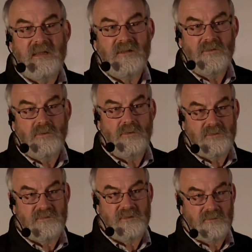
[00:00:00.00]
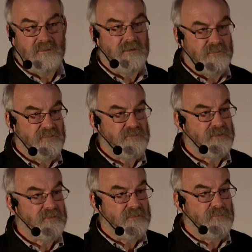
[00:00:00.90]
ignore the total
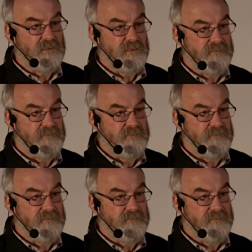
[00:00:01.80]
construct and work